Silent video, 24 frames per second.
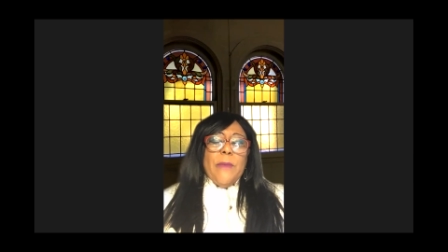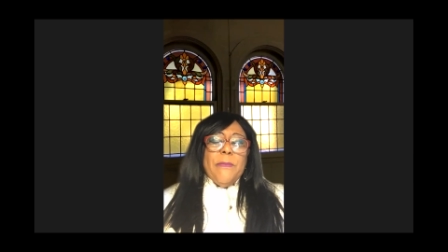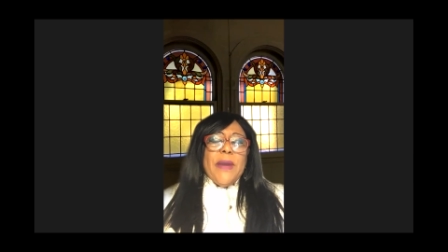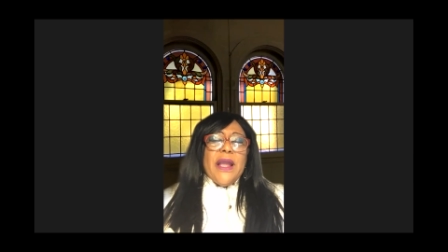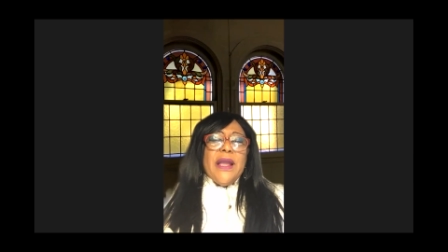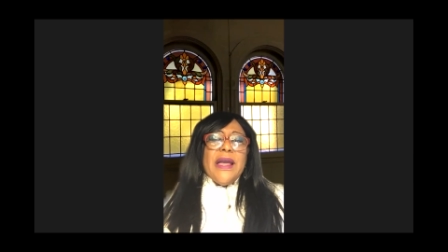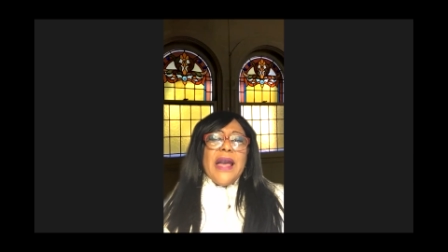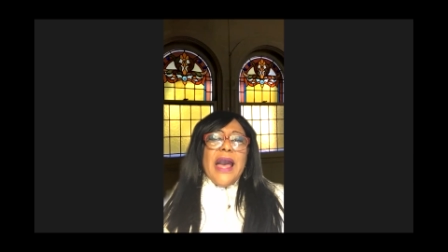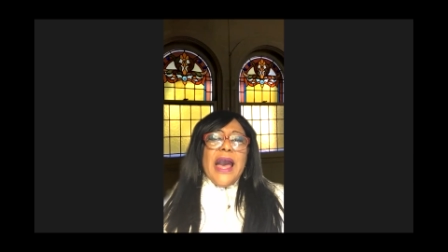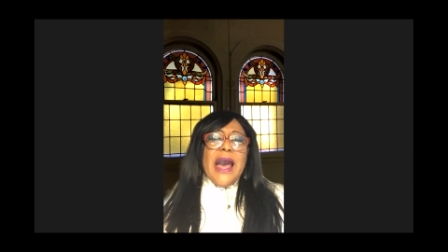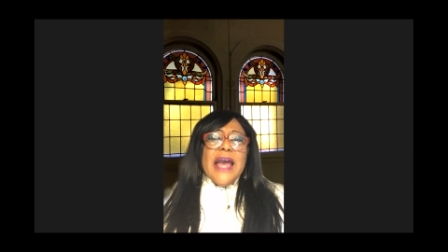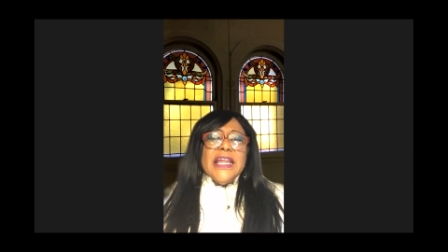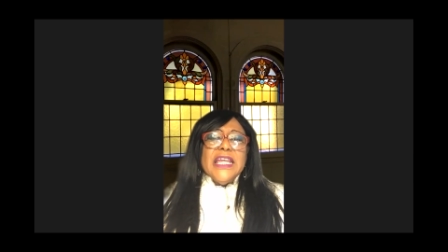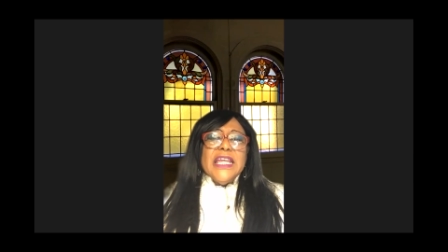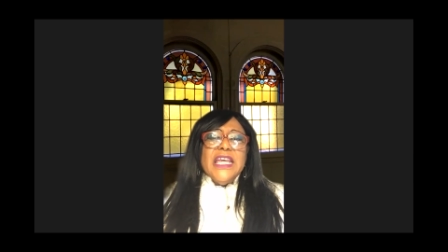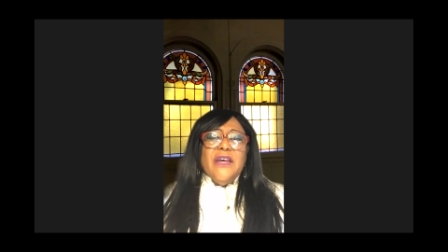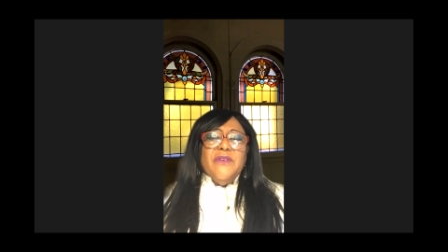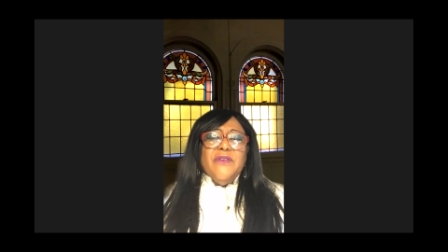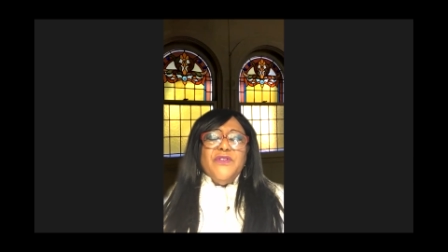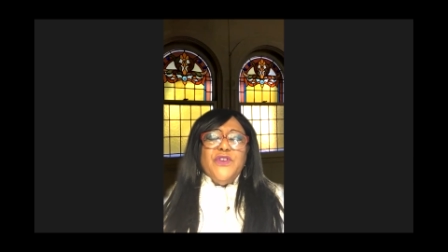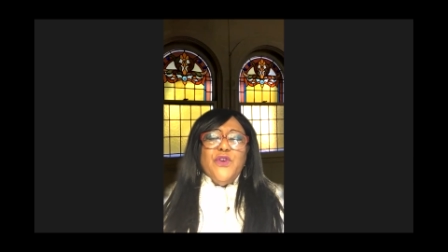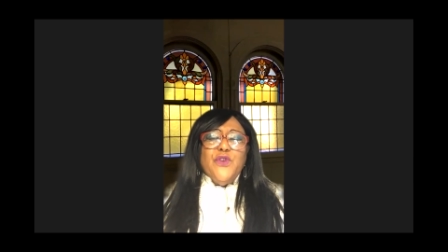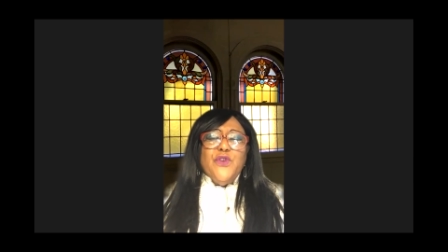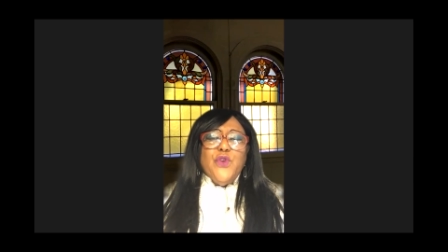but God
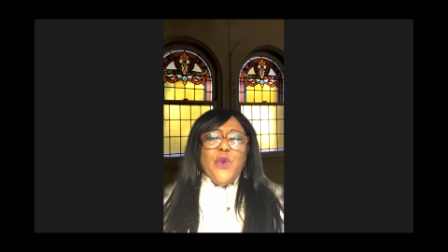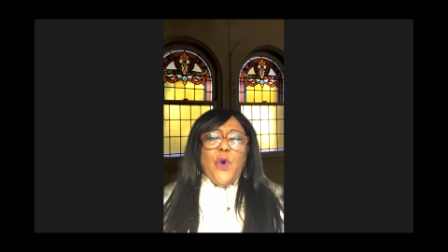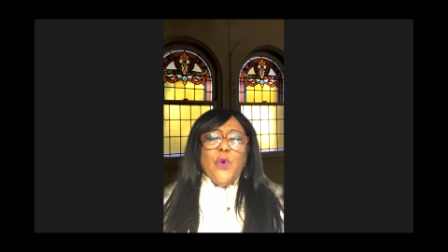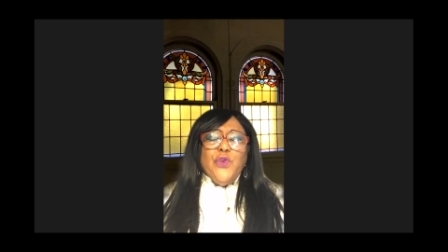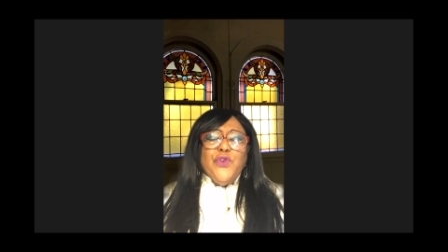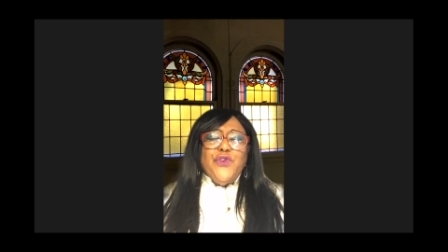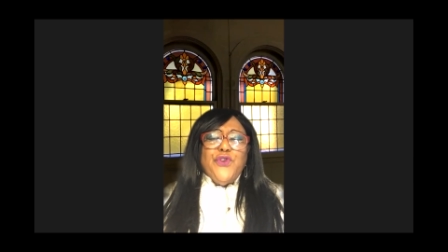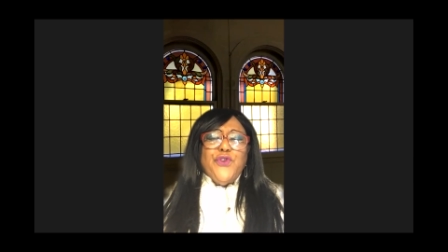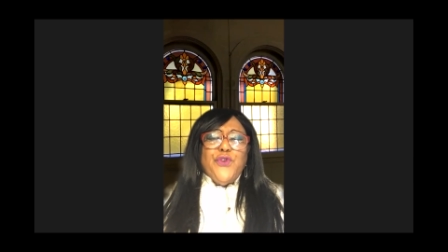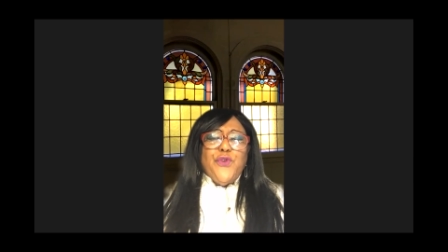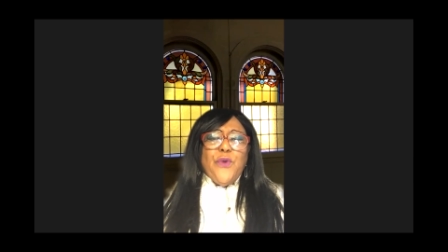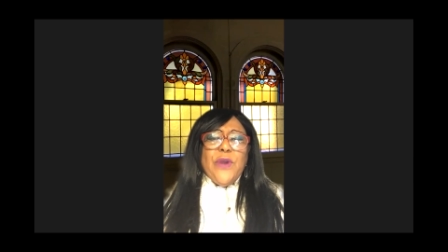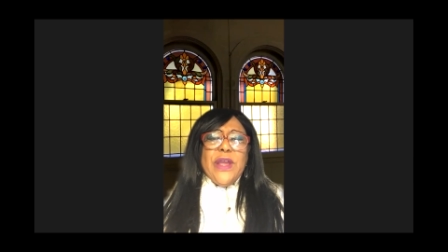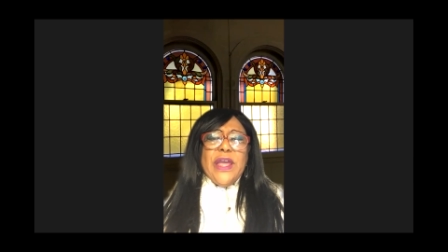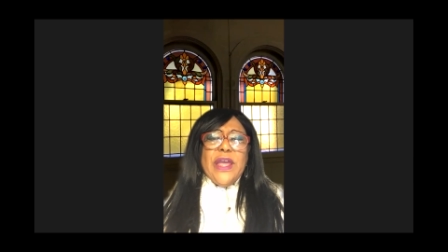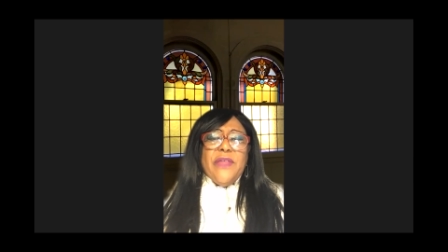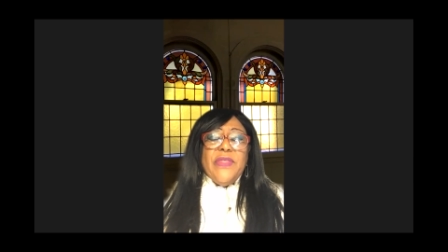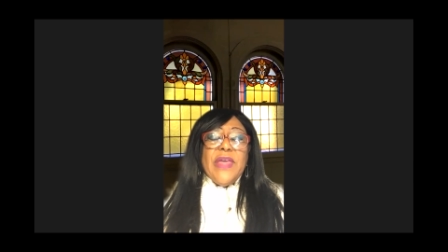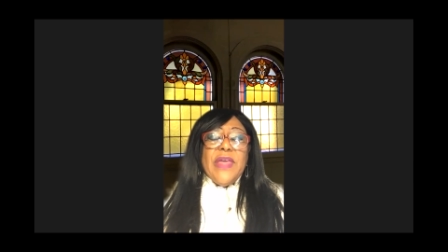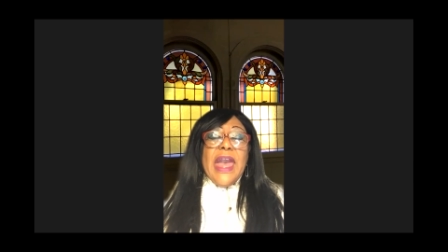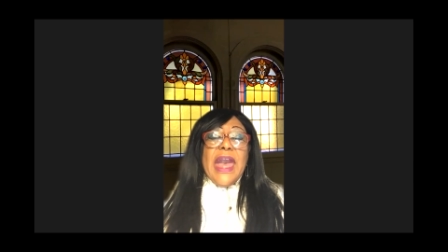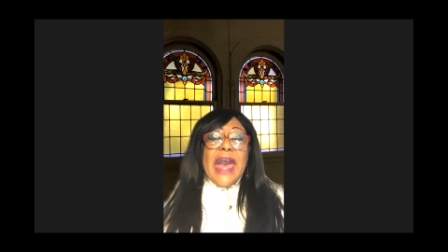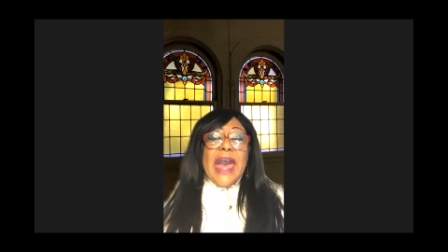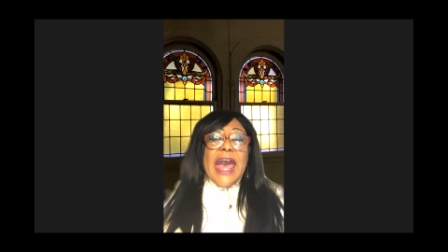gives you no strength
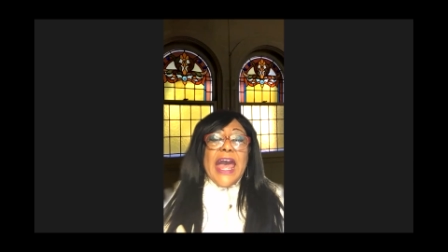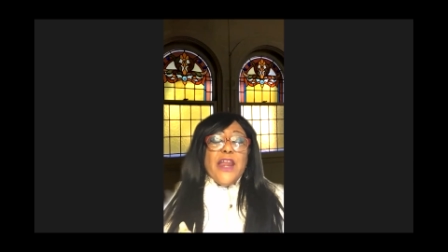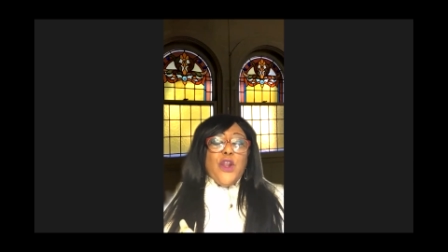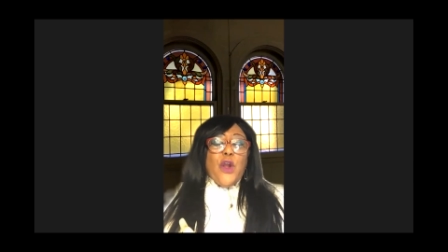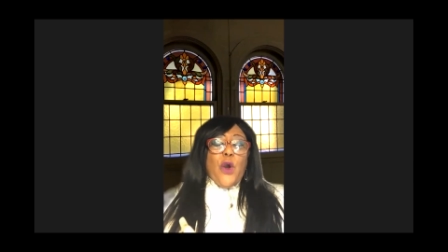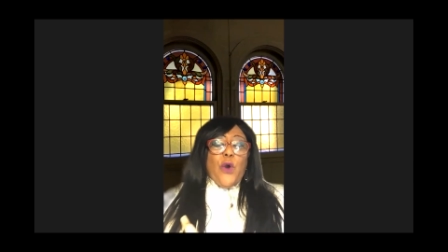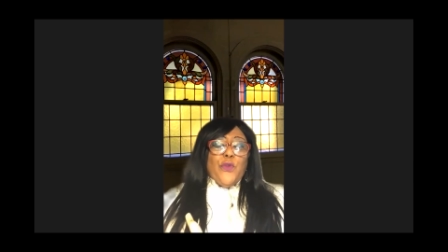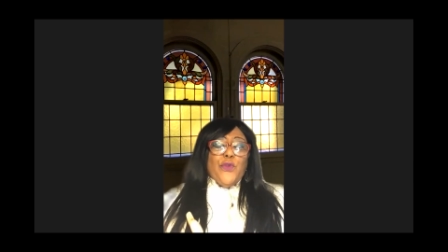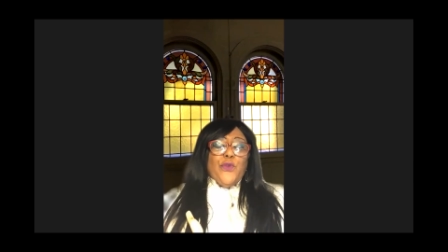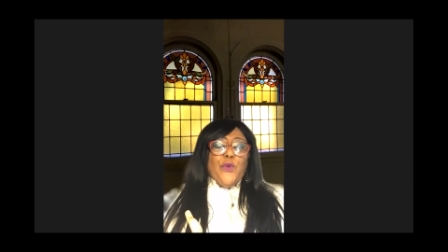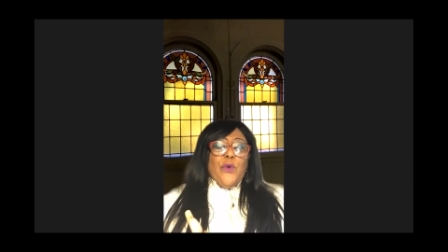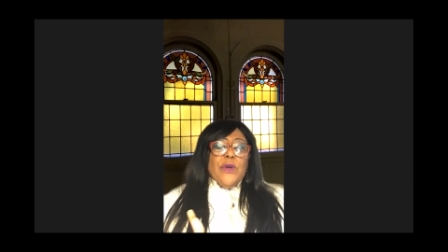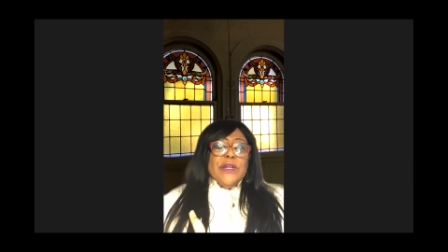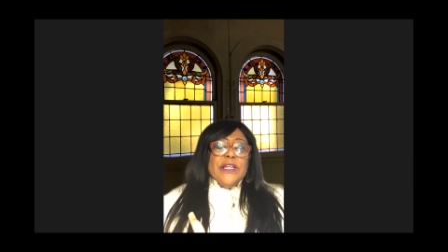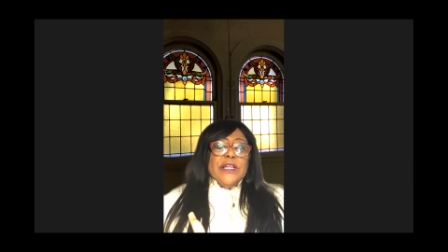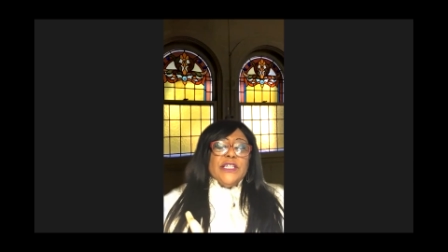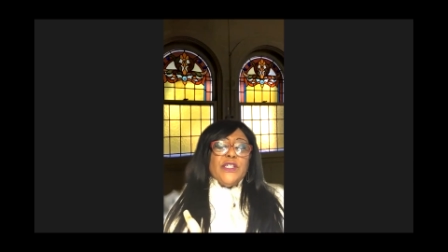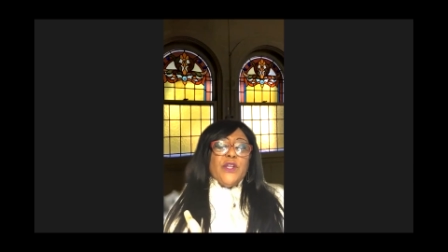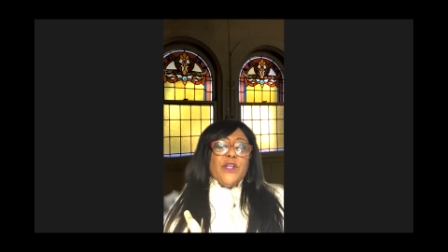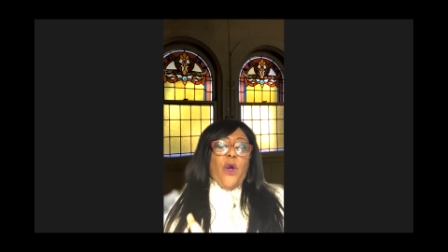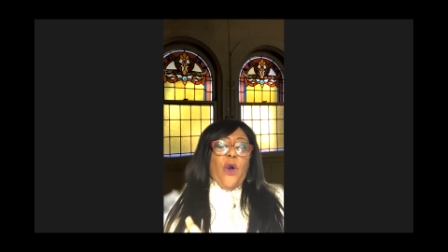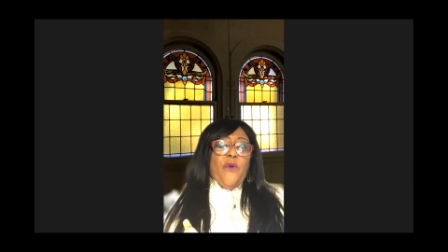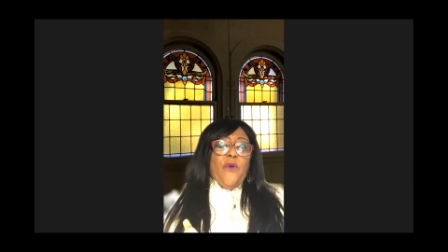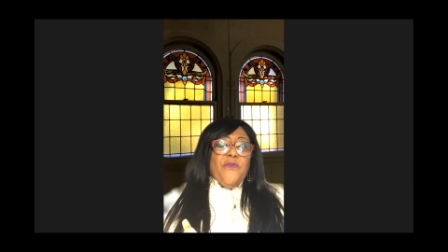I know during this
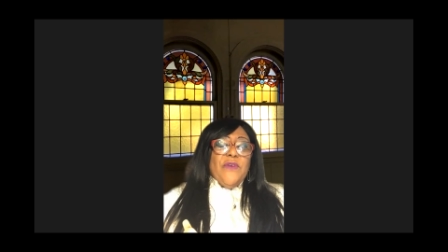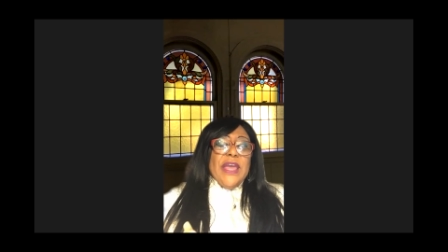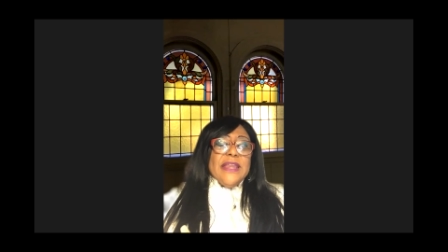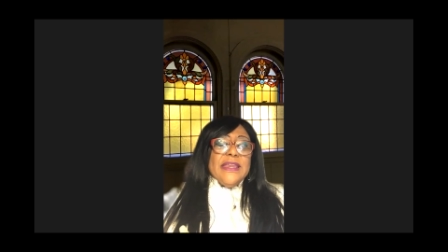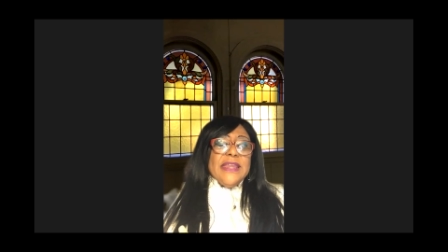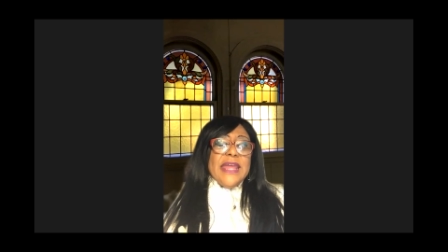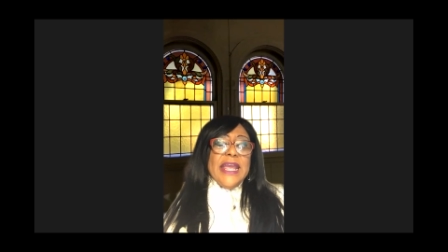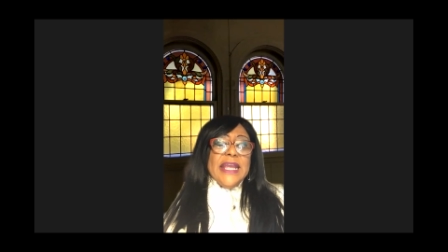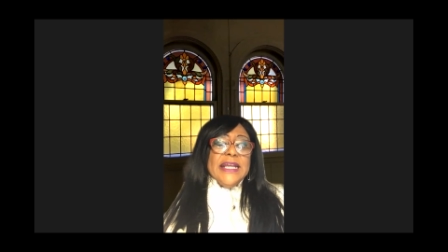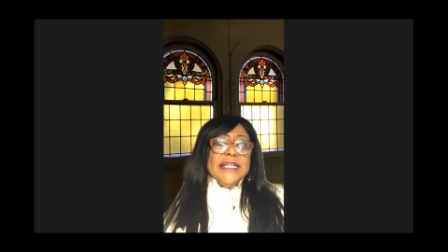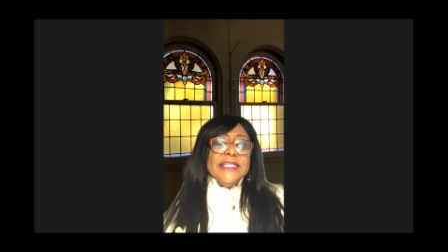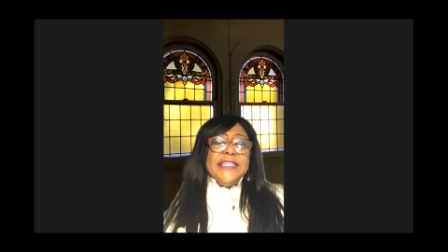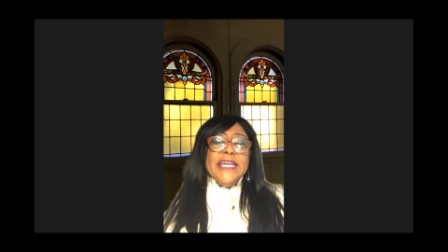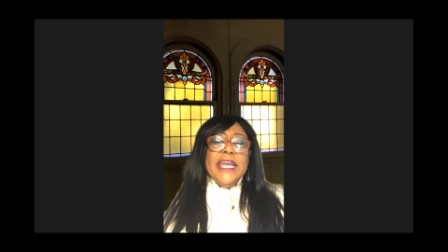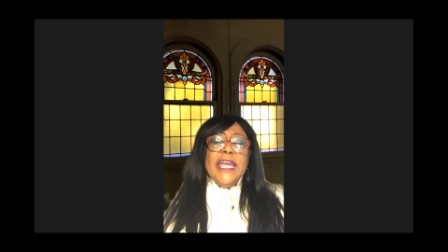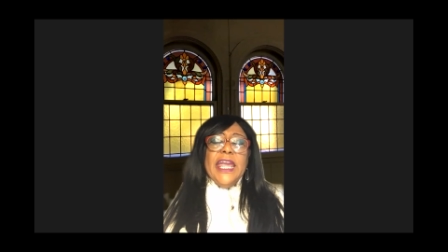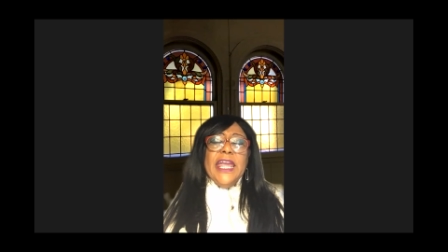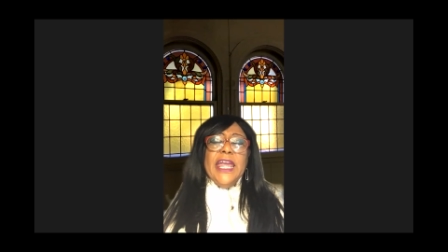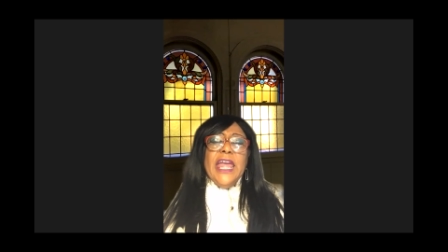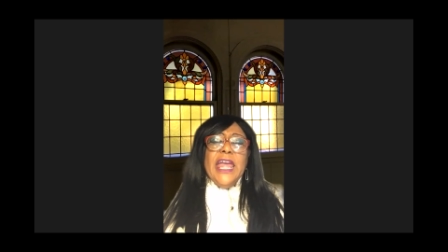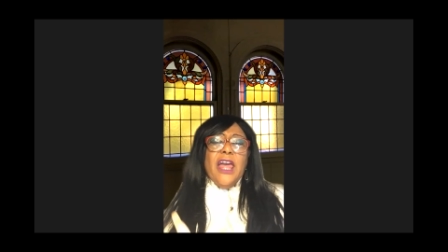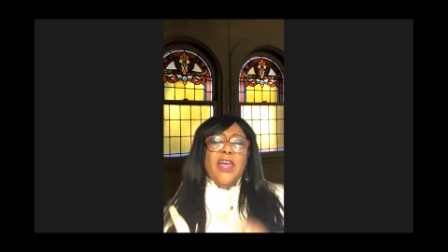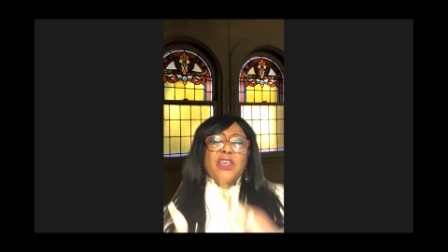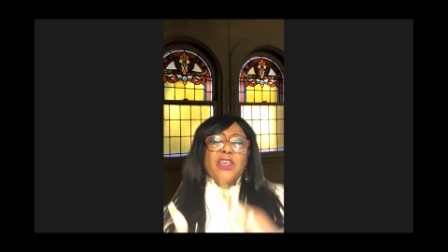COVID 19,